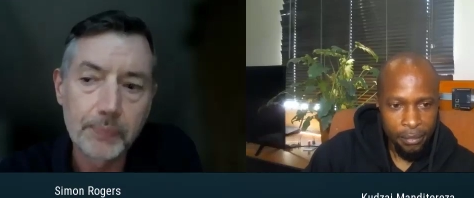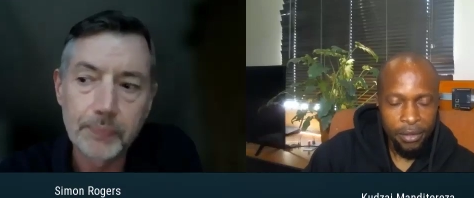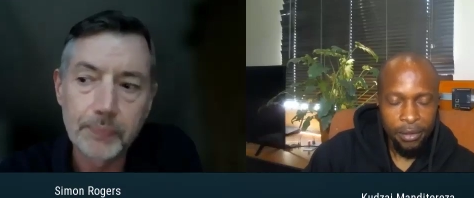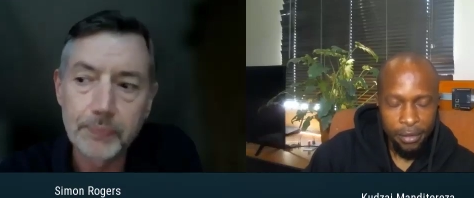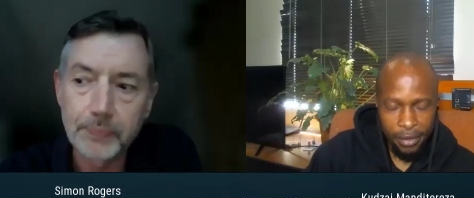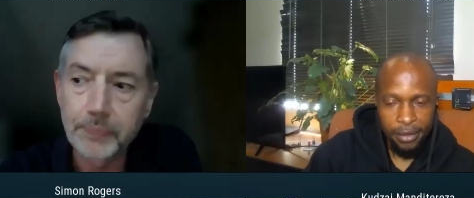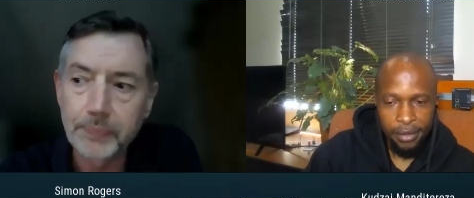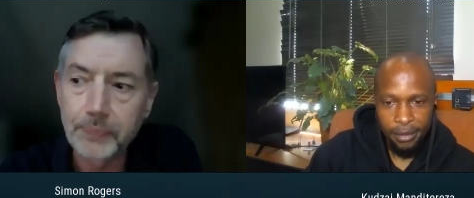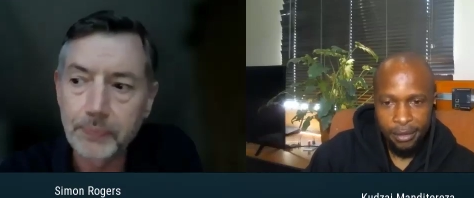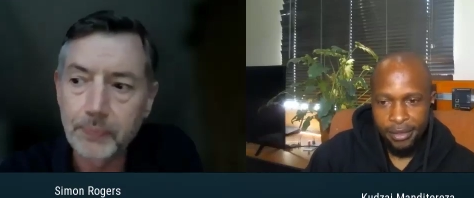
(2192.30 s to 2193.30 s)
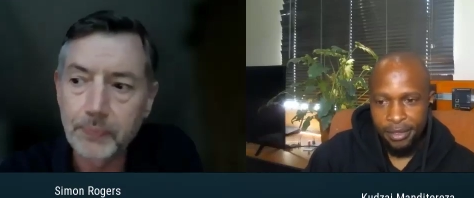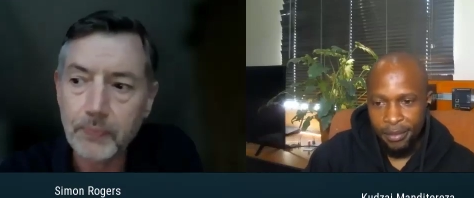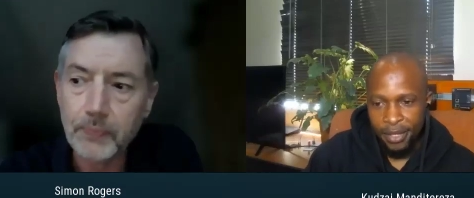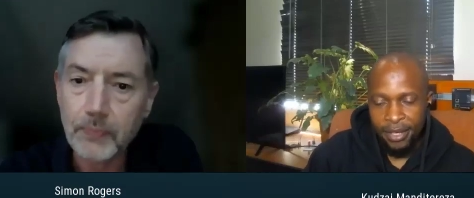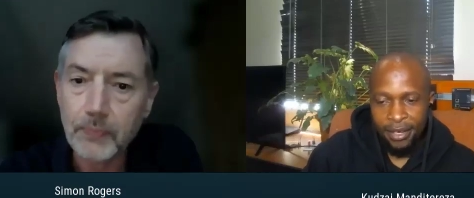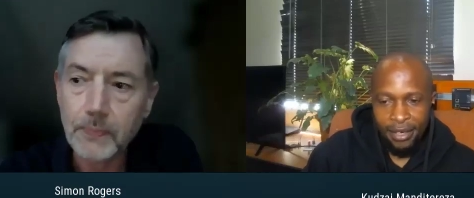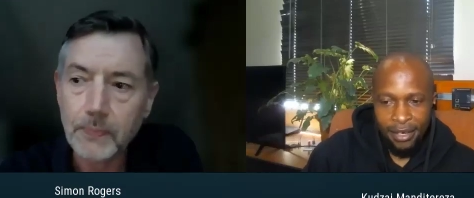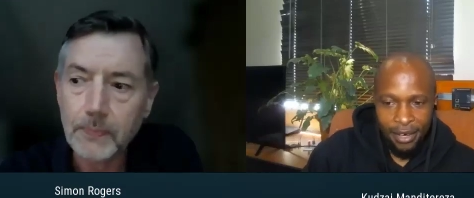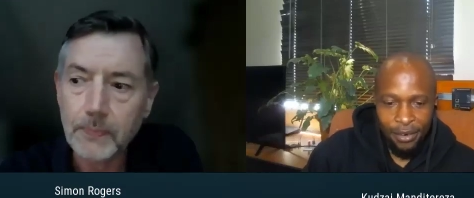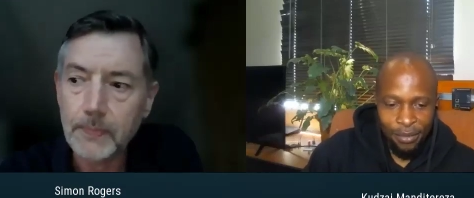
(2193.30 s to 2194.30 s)
Speaker 1: Oh, okay, awesome.
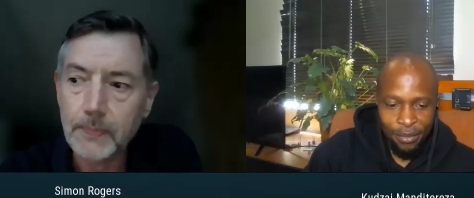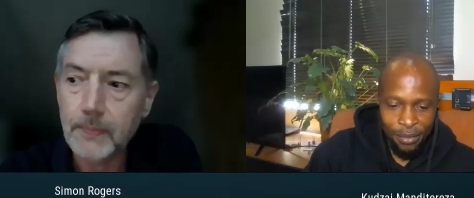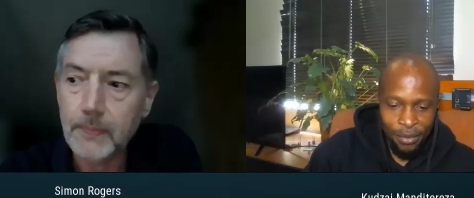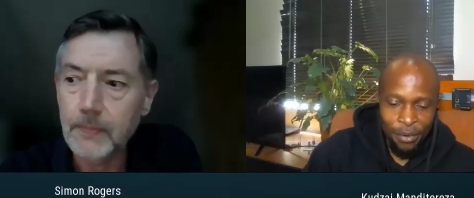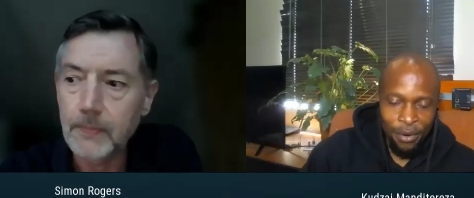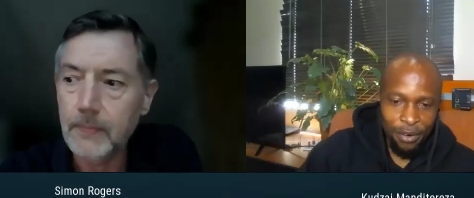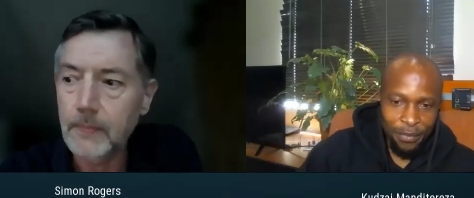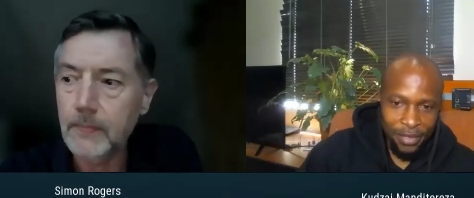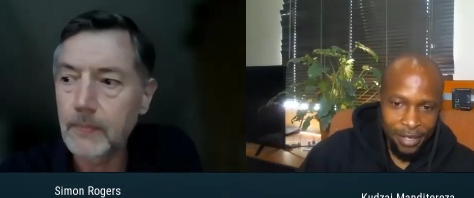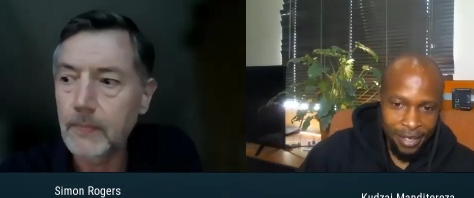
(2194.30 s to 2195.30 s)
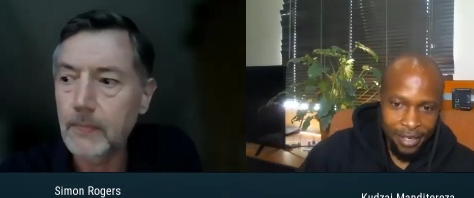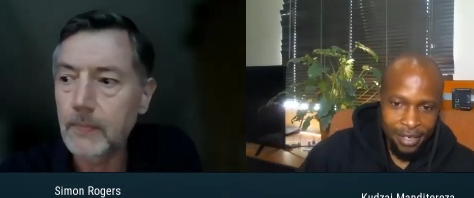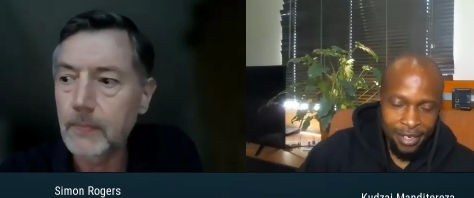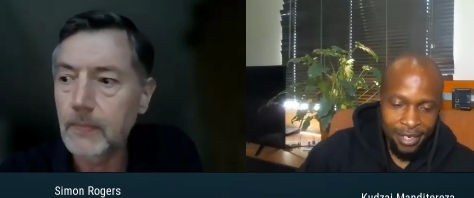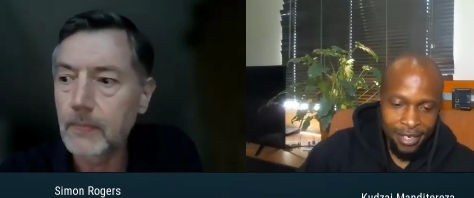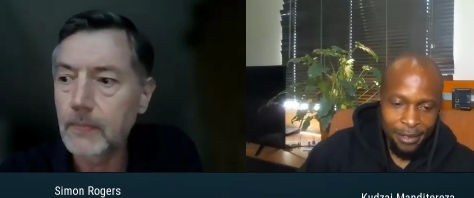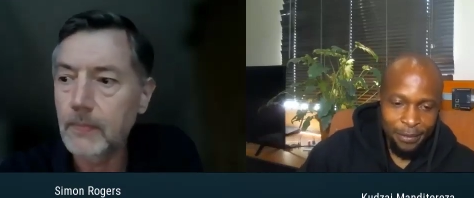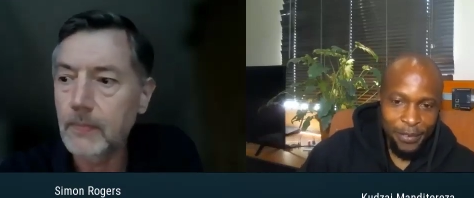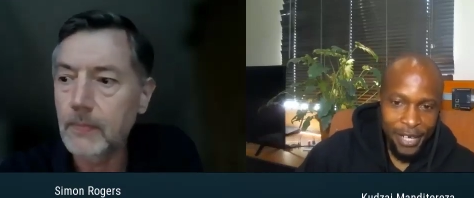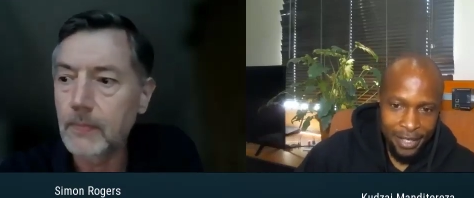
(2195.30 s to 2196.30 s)
Now, one of the uh,
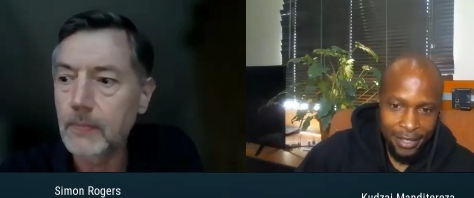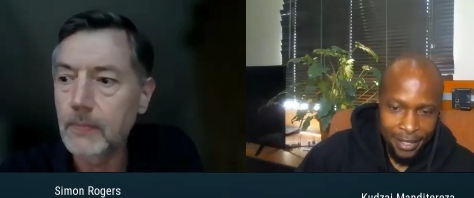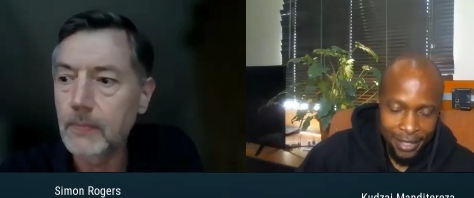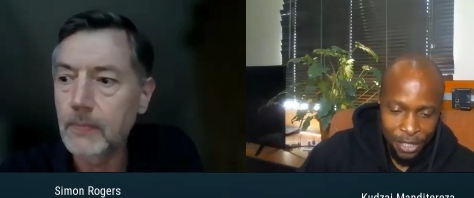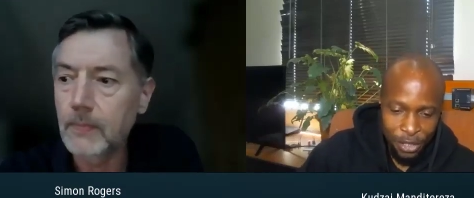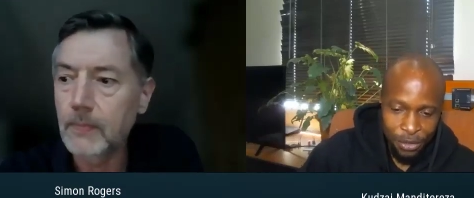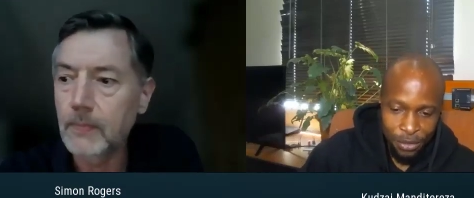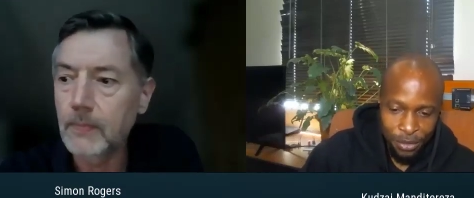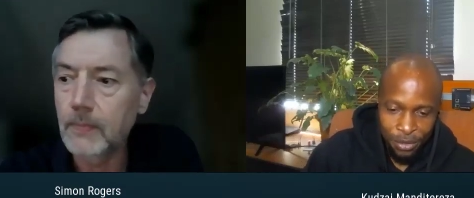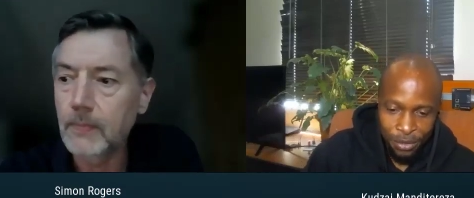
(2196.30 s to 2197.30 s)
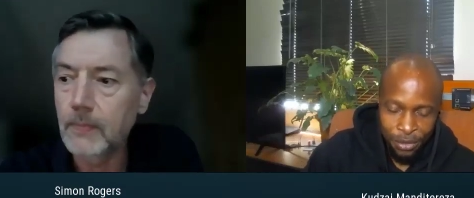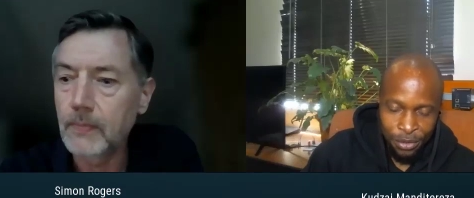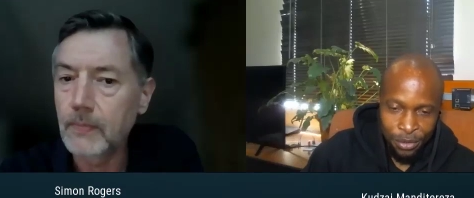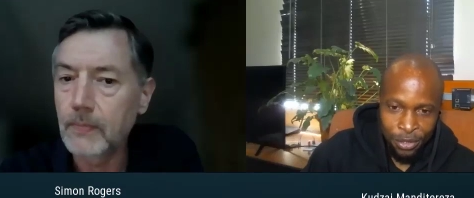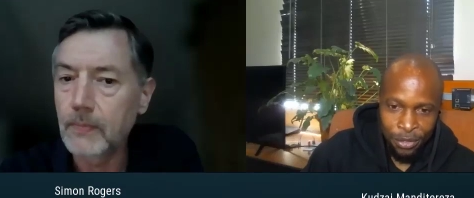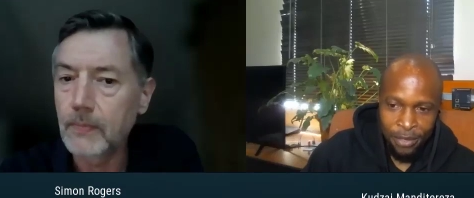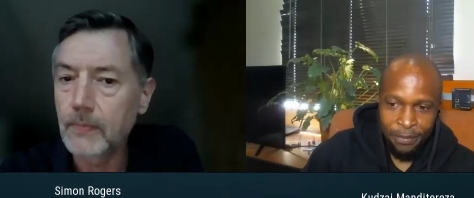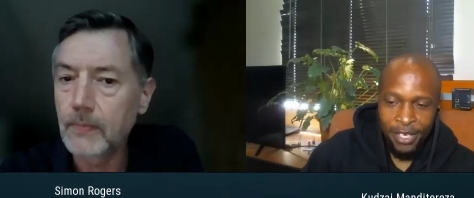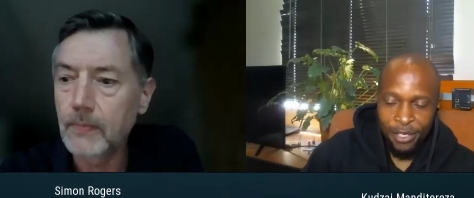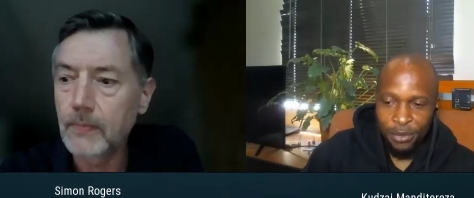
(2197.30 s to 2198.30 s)
uh, phrases that you, you you you
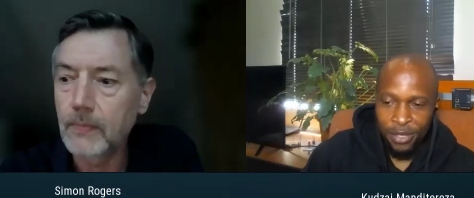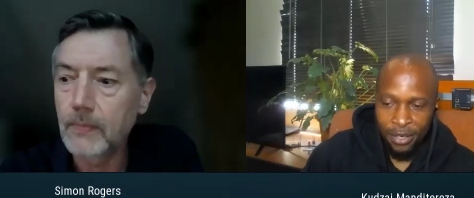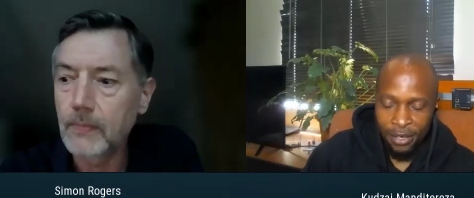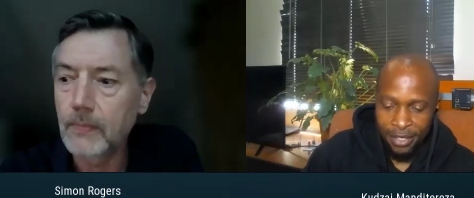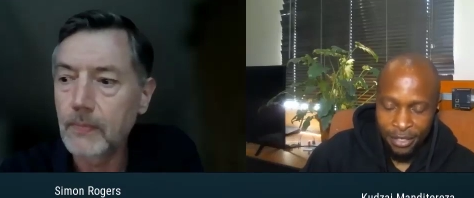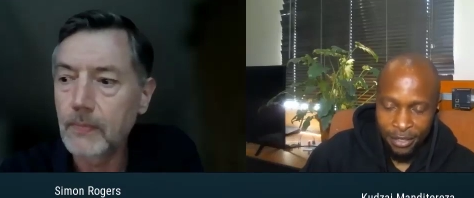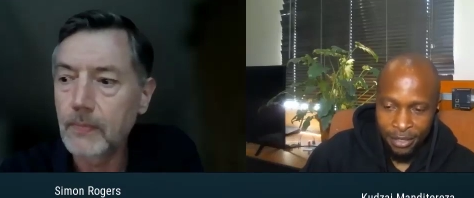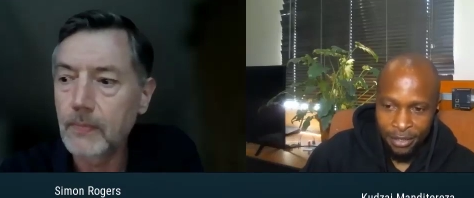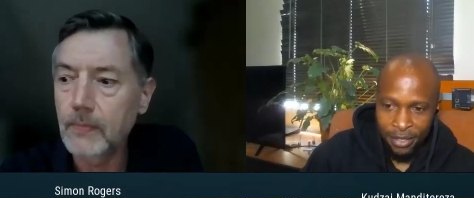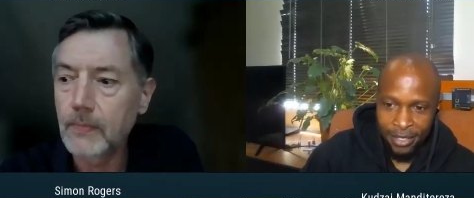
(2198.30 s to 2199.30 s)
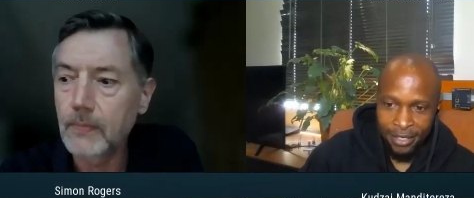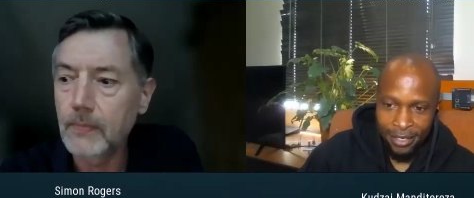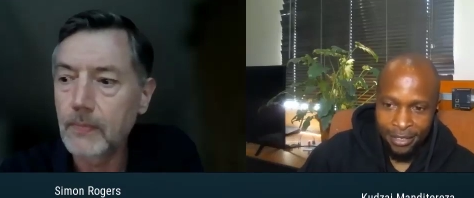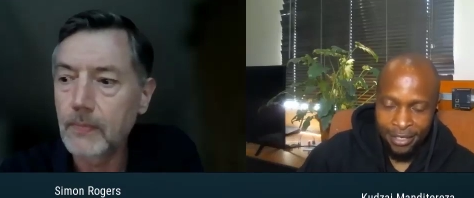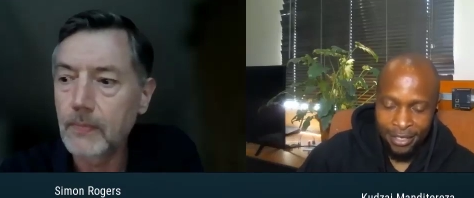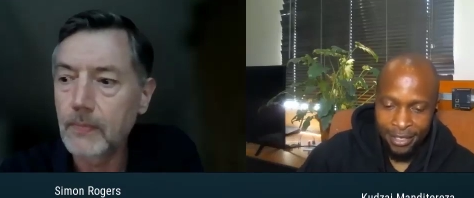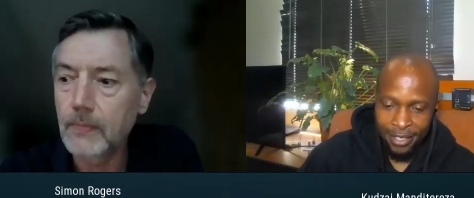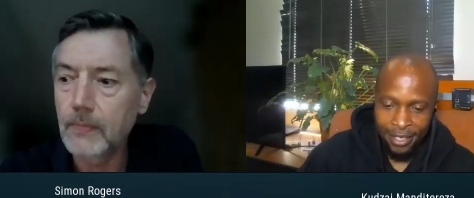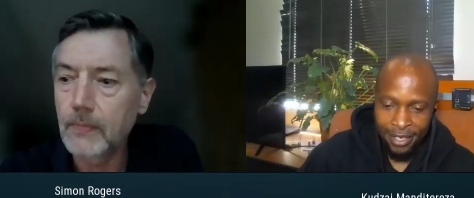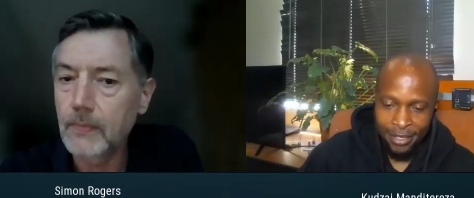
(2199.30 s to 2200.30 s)
refer to a lot in your, in your articles is
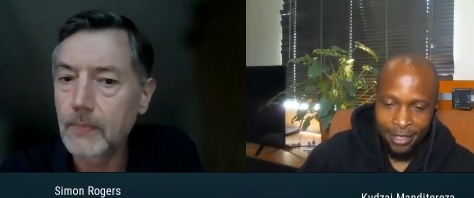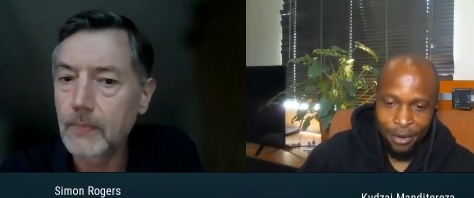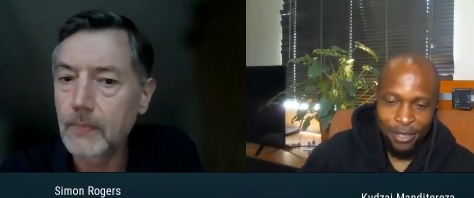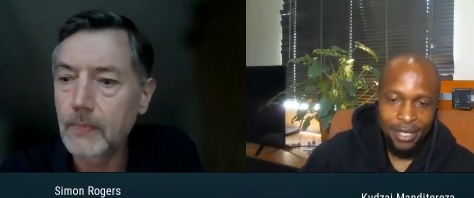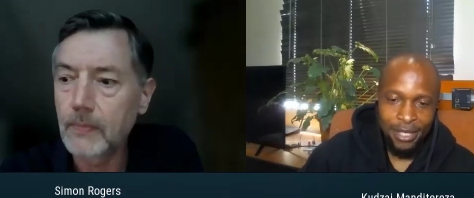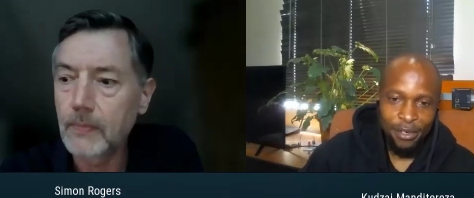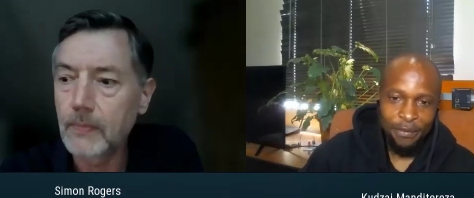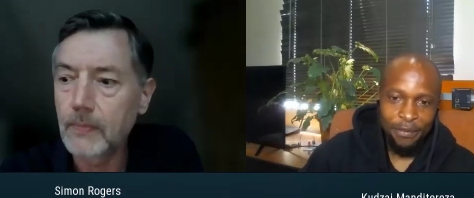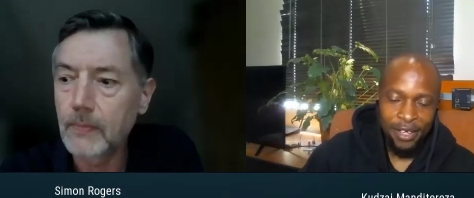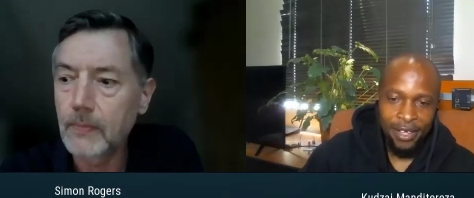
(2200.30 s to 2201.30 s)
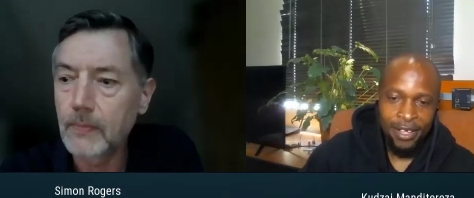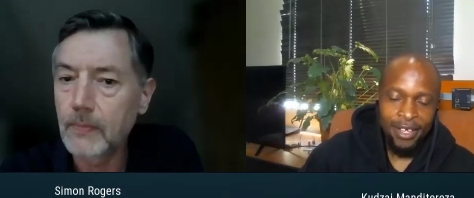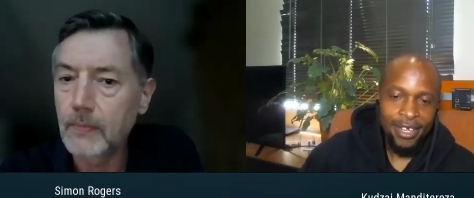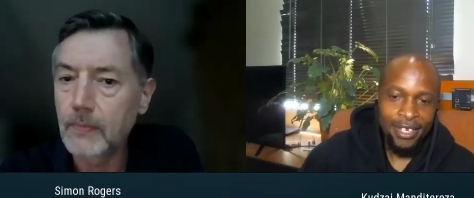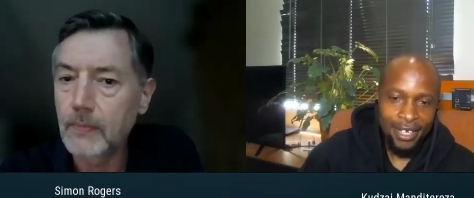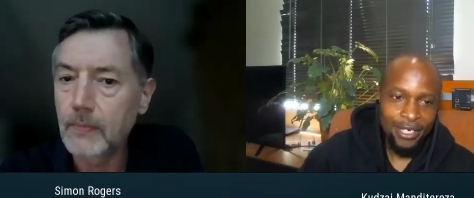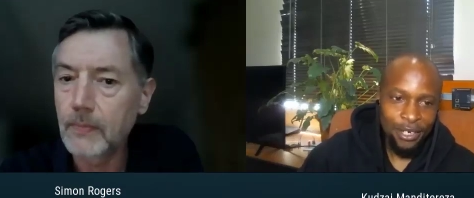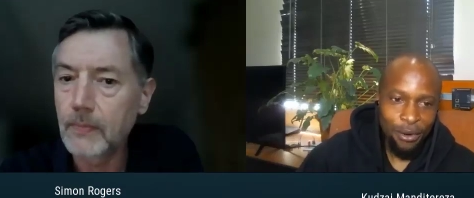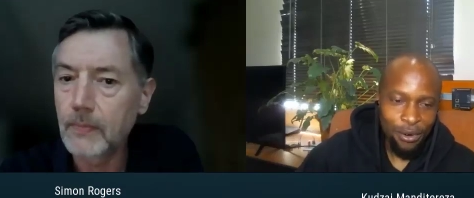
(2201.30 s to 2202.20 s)
the is the concept of the industrial